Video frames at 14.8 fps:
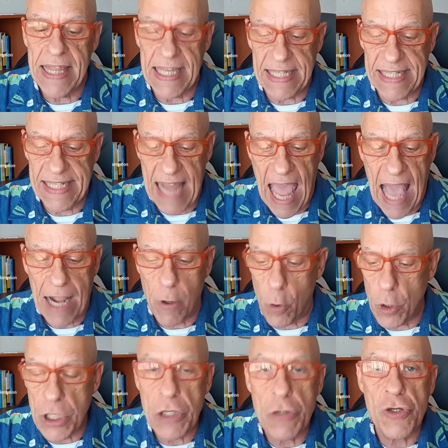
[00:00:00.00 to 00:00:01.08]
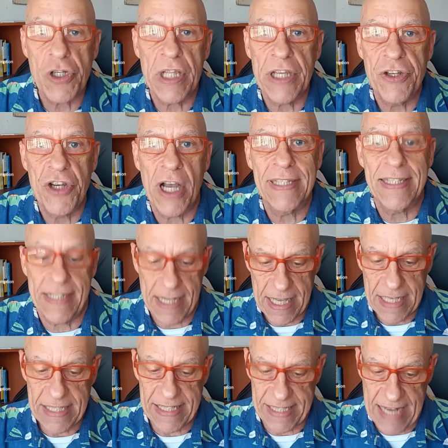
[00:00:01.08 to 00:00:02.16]
The stack, or usually just
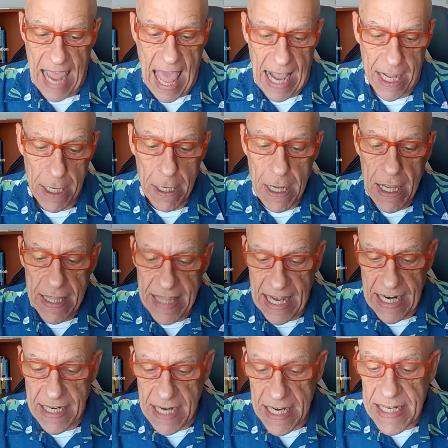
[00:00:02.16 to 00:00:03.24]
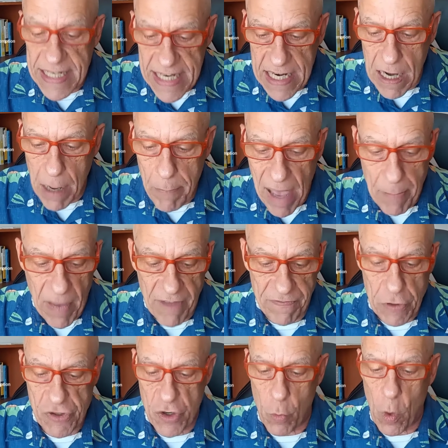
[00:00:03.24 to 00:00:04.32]
stack. Then at 19, I met my
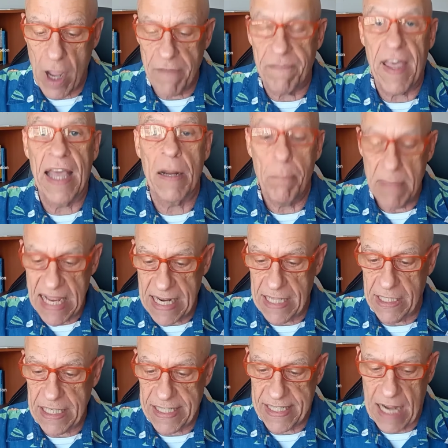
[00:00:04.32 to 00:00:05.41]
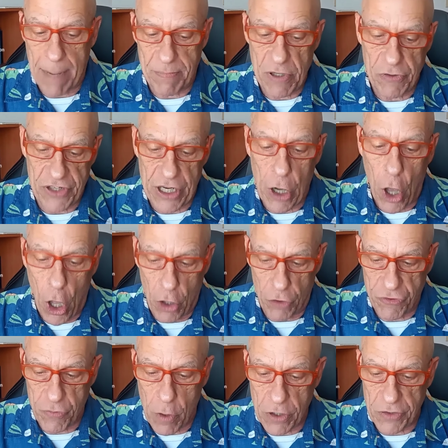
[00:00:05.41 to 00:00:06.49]
future wife and immediately stopped using all
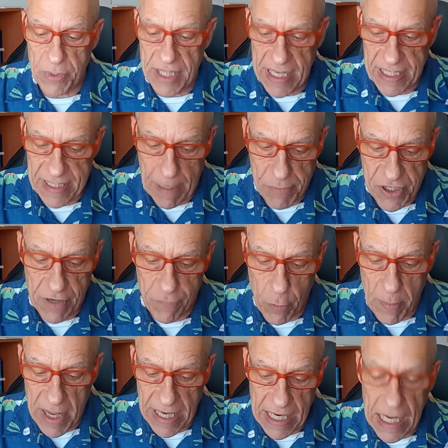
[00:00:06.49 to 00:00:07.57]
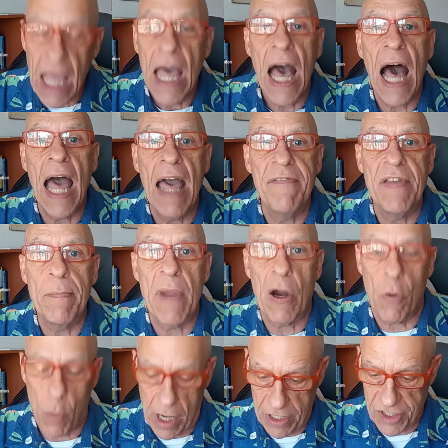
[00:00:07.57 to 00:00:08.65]
drugs with the exception of remaining a heavy
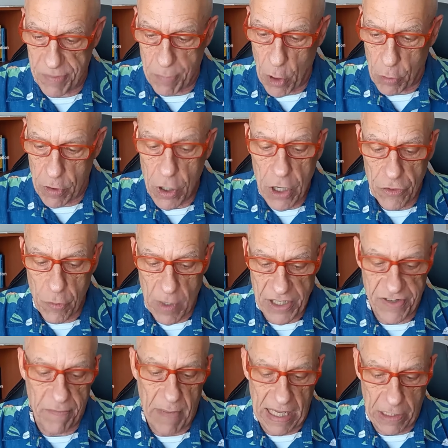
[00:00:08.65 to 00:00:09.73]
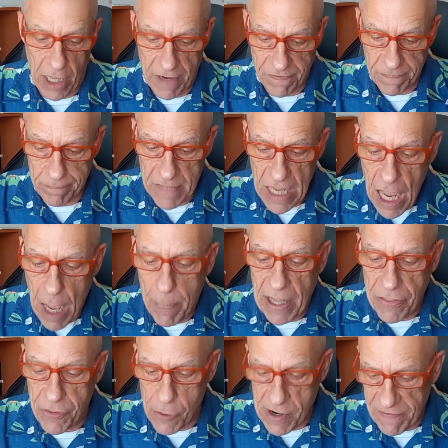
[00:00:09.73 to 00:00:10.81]
marijuana smoker the rest of my life.
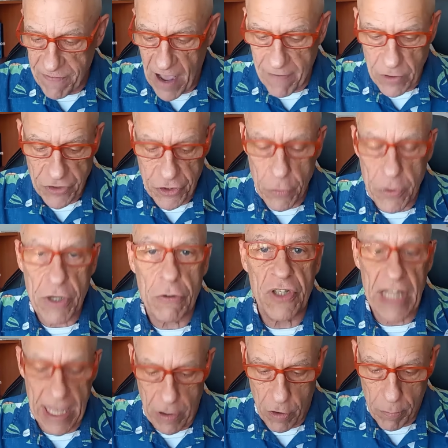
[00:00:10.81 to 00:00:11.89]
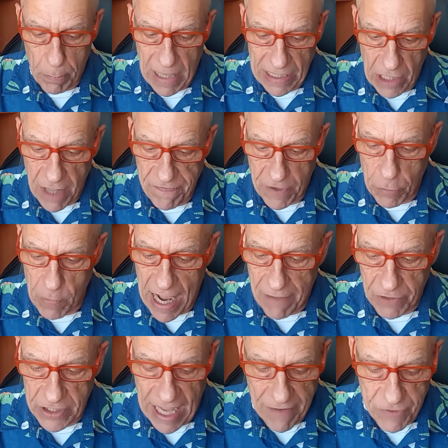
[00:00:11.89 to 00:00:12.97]
About 35 or so years later, my life
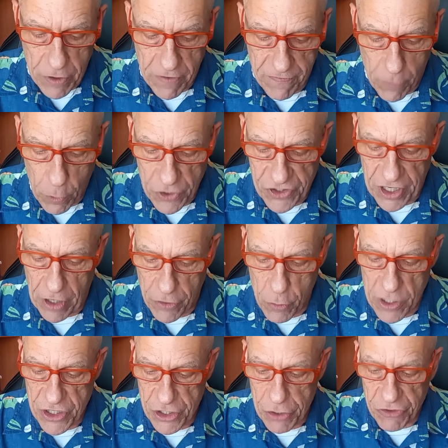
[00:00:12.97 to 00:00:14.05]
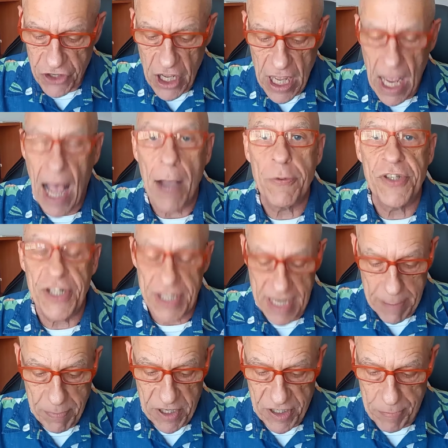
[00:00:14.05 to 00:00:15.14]
unraveled after divorce and other issues. I was in
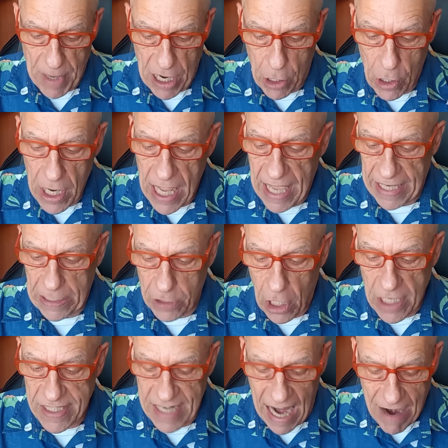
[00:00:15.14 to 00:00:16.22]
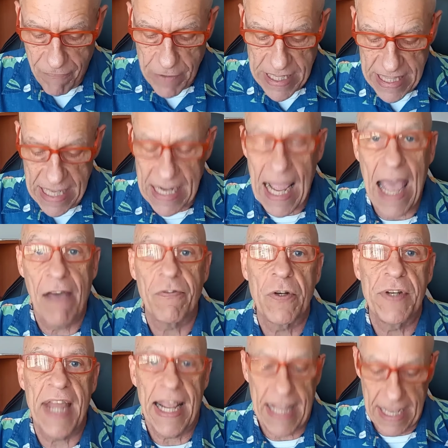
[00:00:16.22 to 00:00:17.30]
deep despair and had lost everything
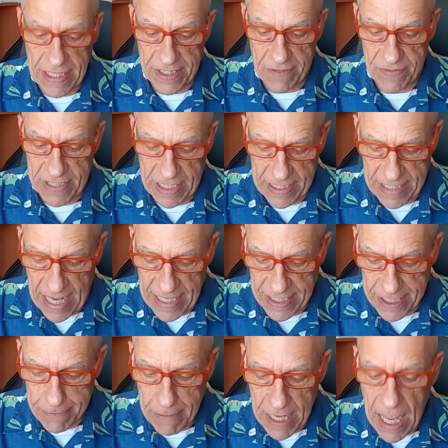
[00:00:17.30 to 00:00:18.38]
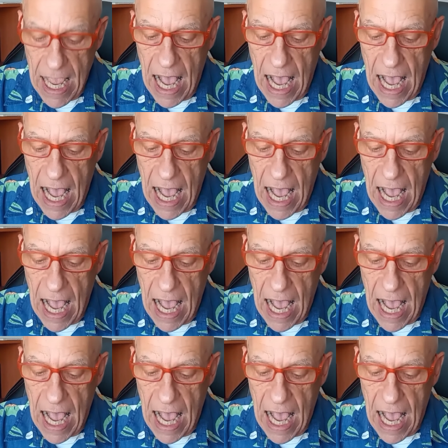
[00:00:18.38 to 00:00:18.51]
after decades of success.